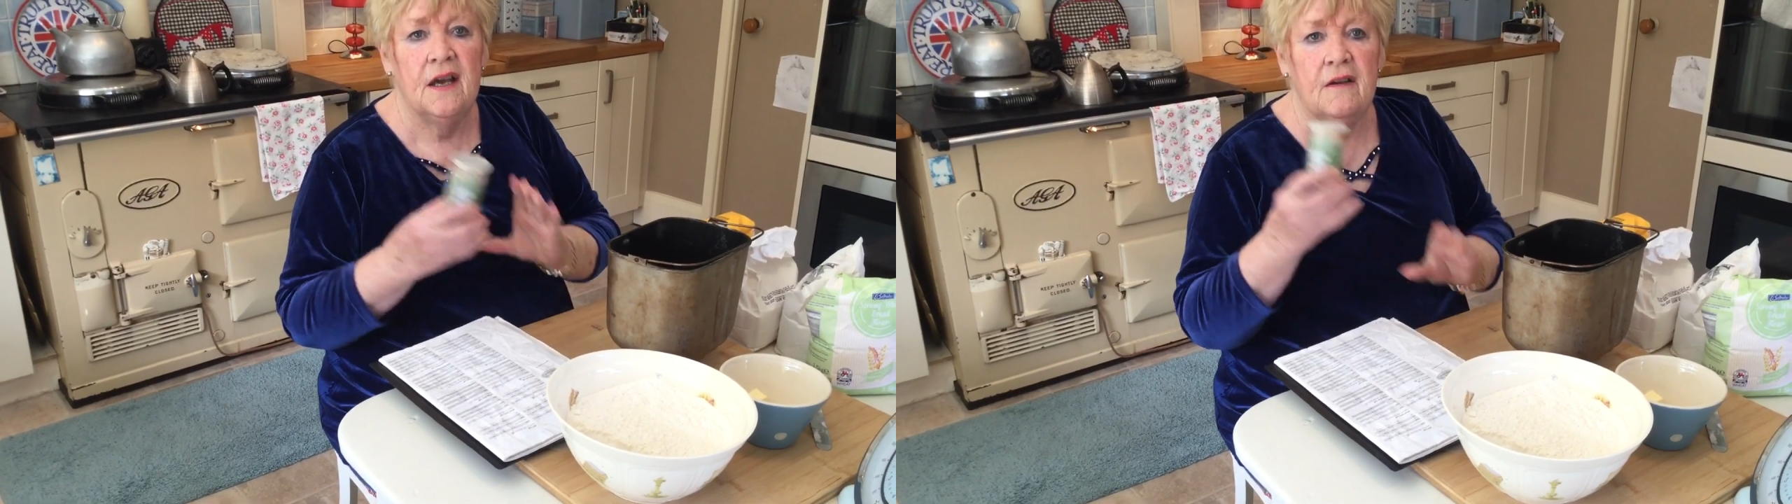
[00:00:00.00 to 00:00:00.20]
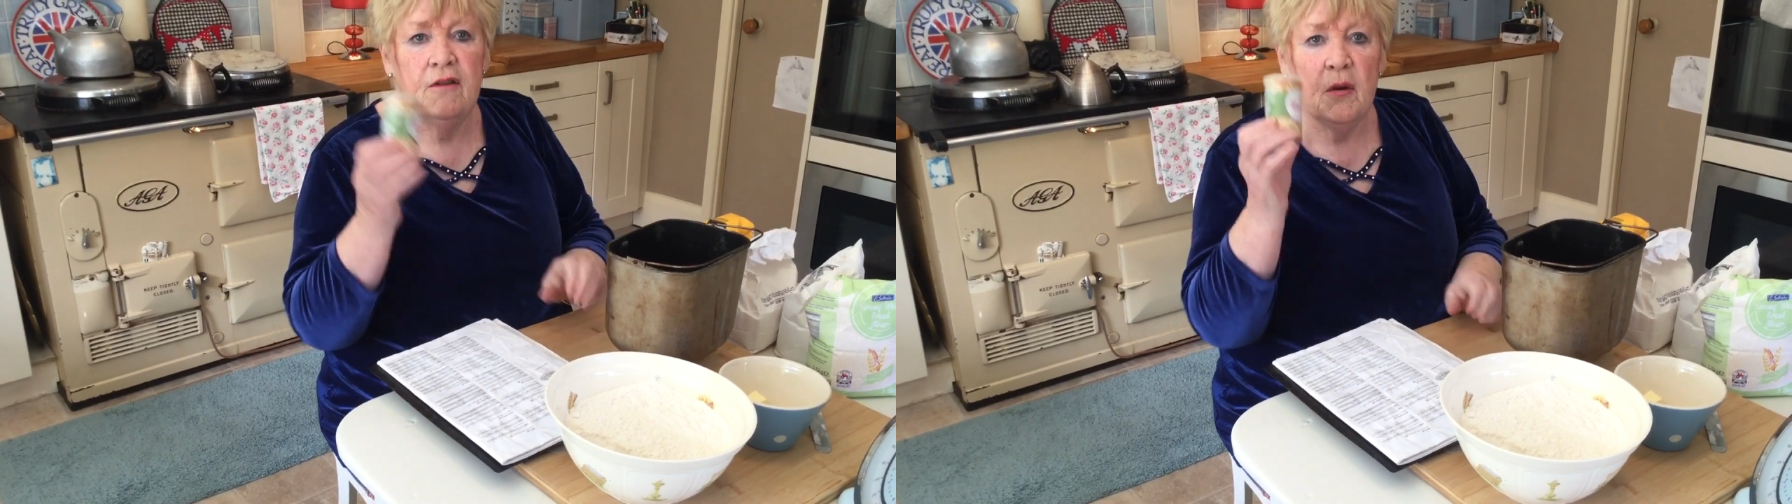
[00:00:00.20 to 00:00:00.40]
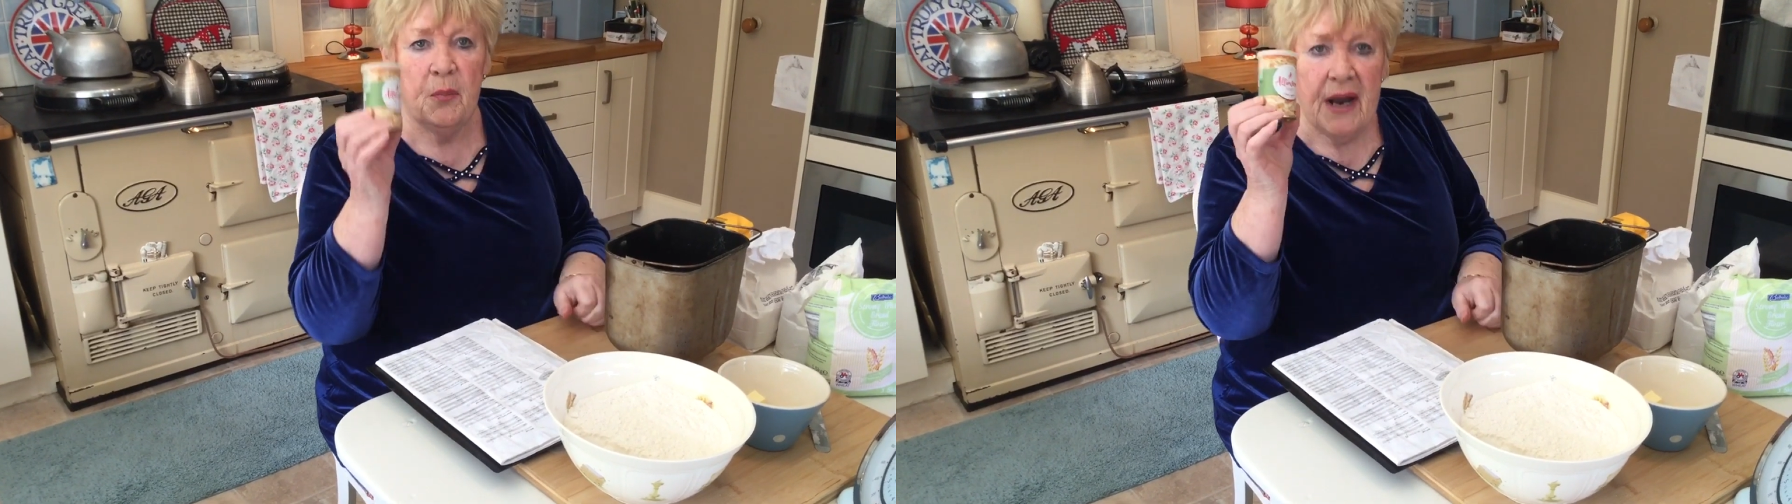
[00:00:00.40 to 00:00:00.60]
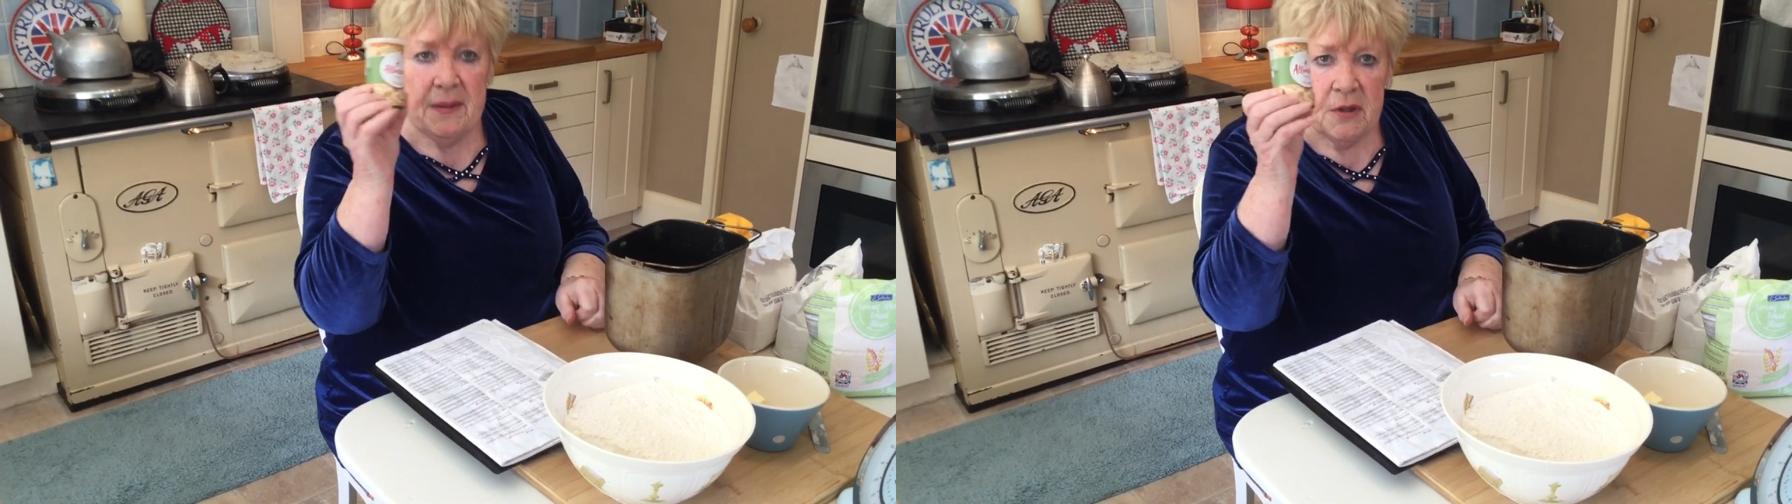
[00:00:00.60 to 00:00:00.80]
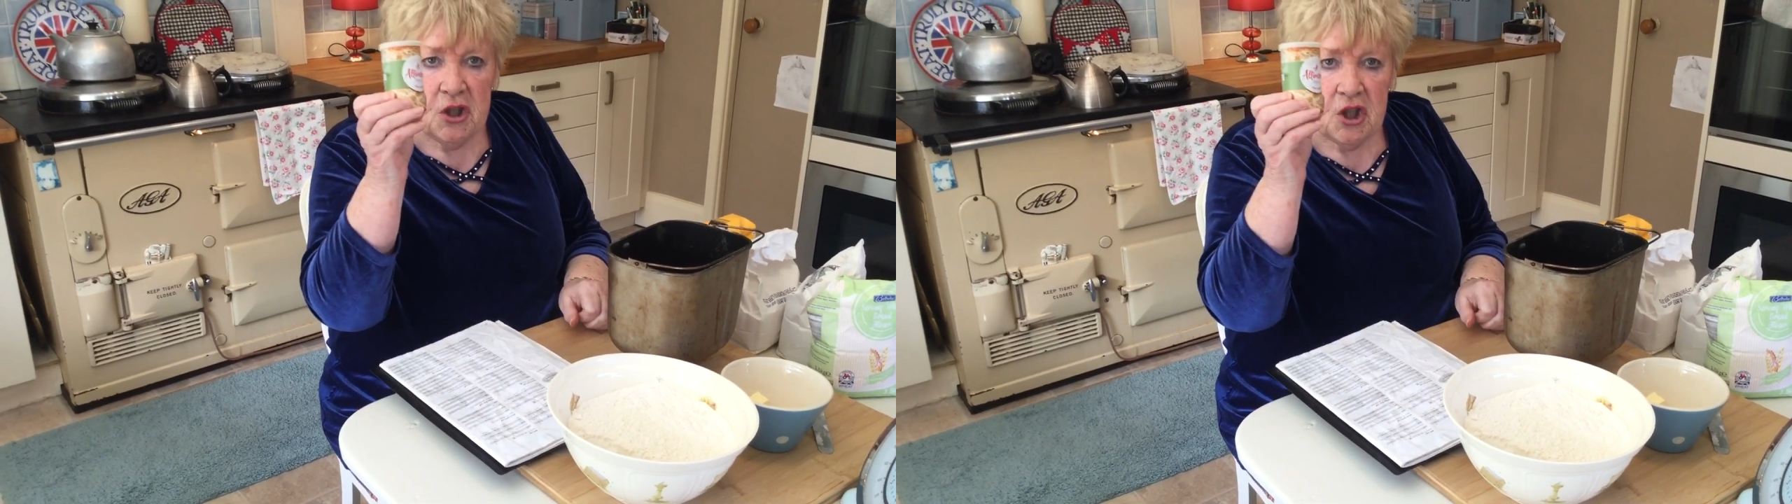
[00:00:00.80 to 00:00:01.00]
for bread
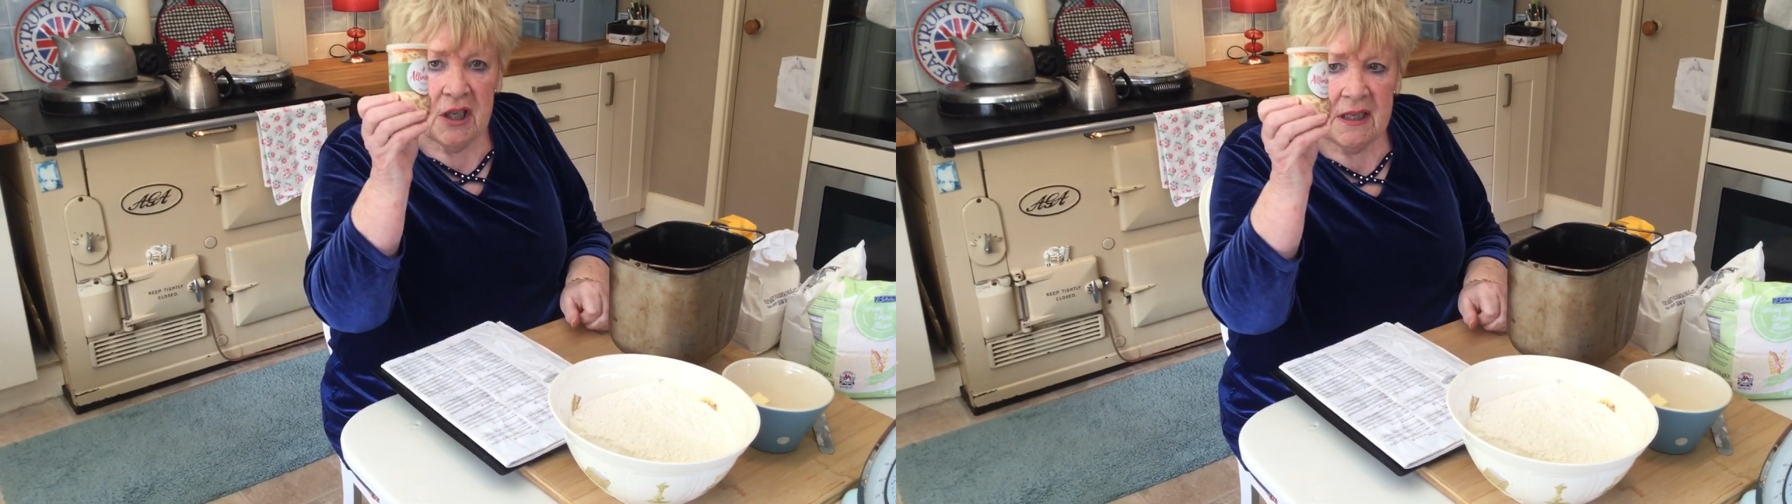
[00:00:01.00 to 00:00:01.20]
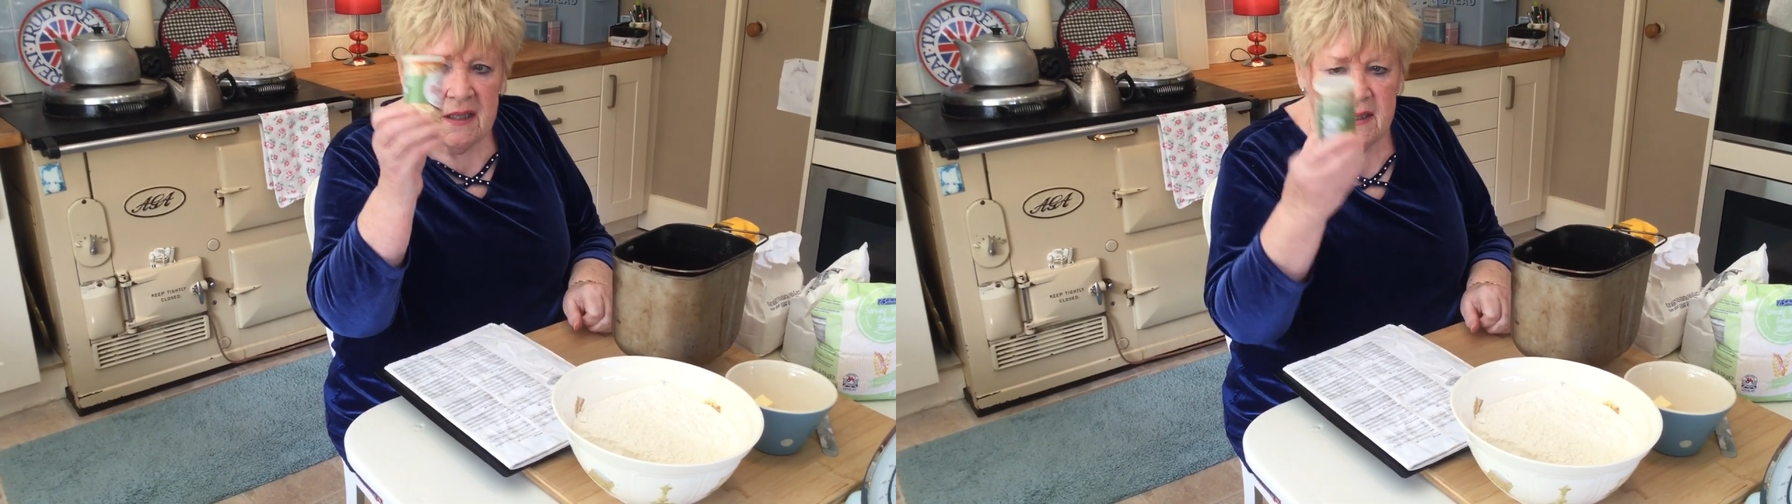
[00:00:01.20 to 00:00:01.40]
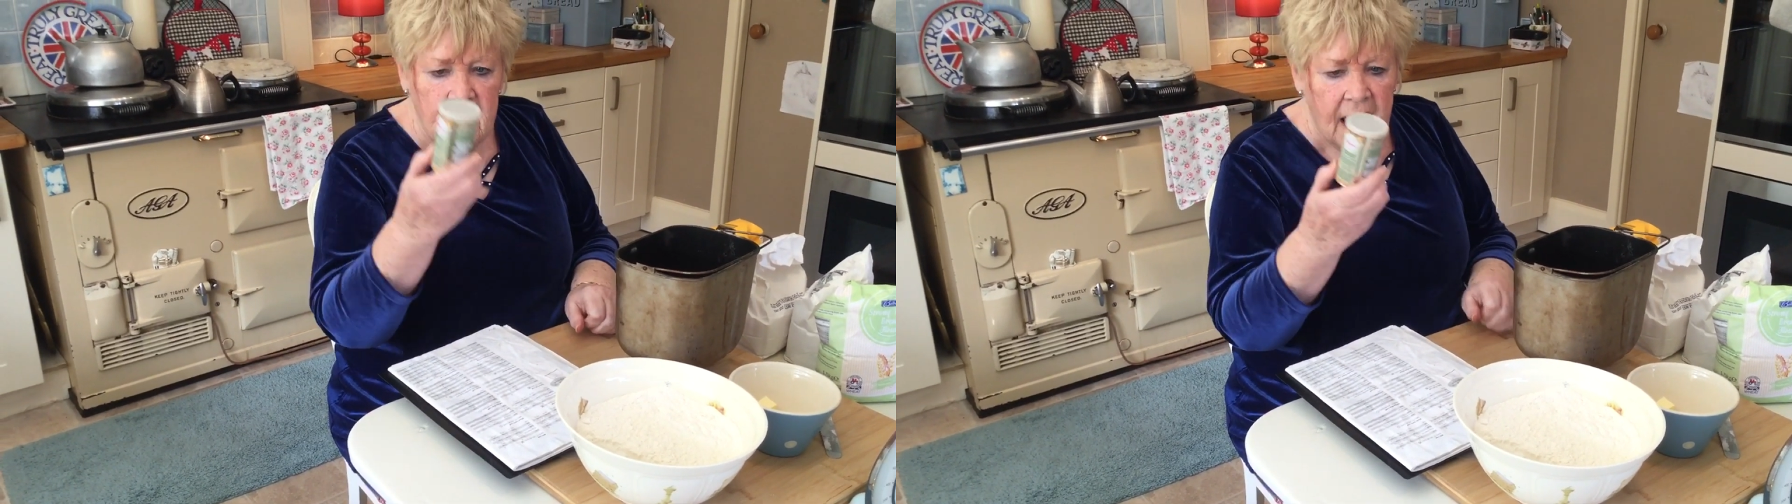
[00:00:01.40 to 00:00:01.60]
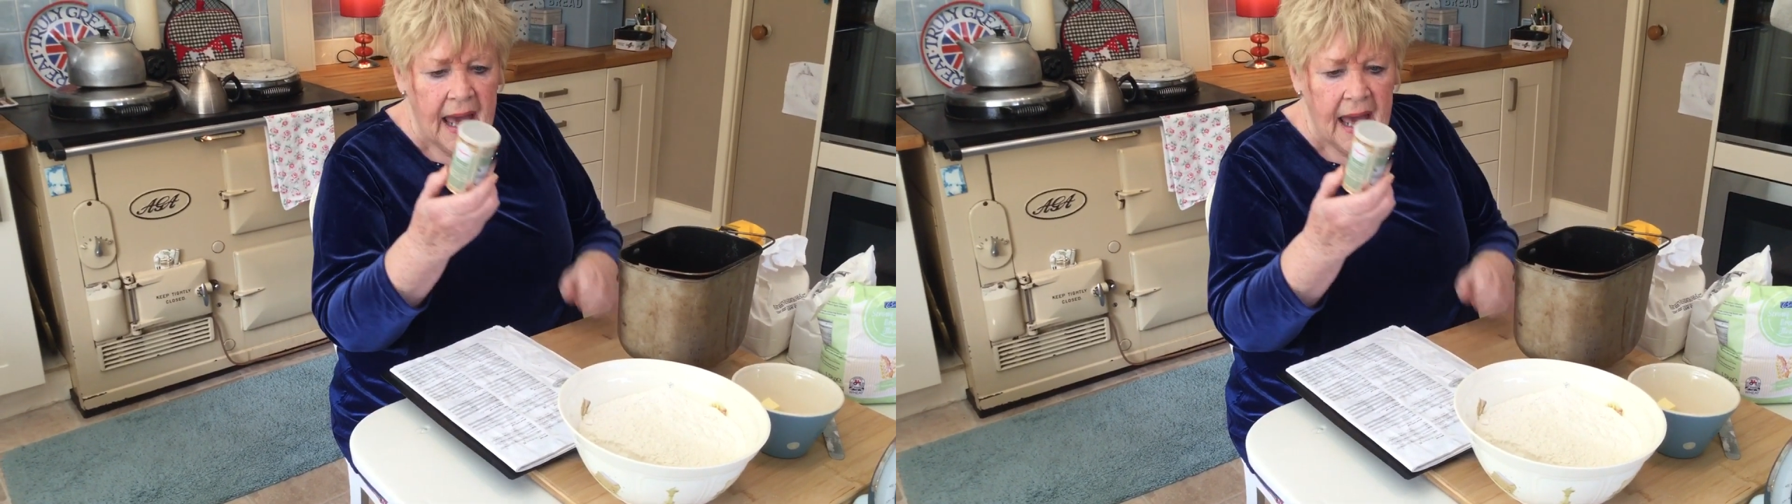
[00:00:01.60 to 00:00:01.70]
machines.